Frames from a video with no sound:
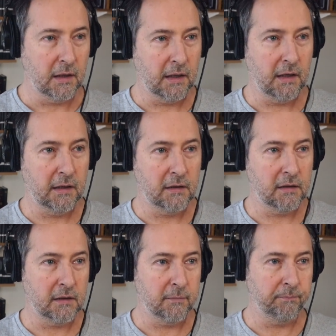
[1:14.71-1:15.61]
and
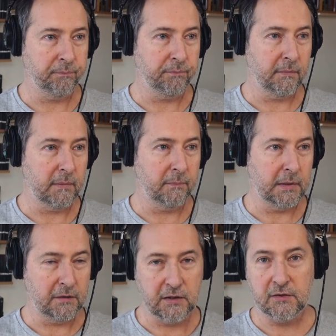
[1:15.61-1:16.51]
um,
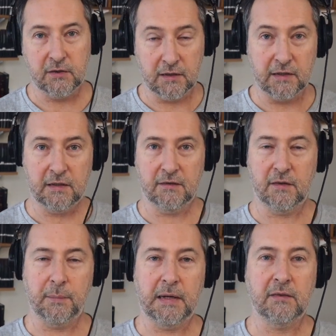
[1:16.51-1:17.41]
it says that it is
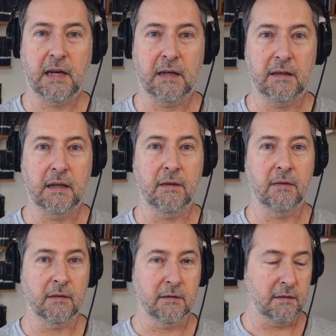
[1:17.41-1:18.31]
the best
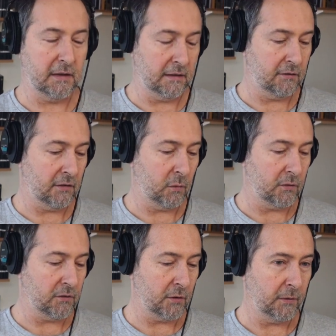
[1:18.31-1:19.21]
hadith, and and so on.
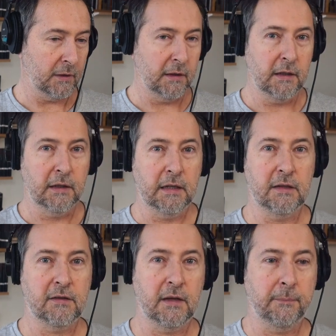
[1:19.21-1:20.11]
So,
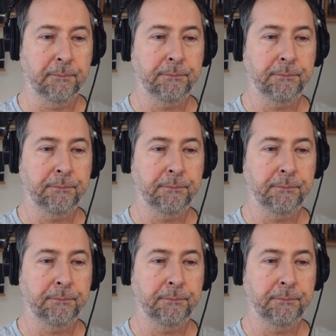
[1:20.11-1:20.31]
it's um,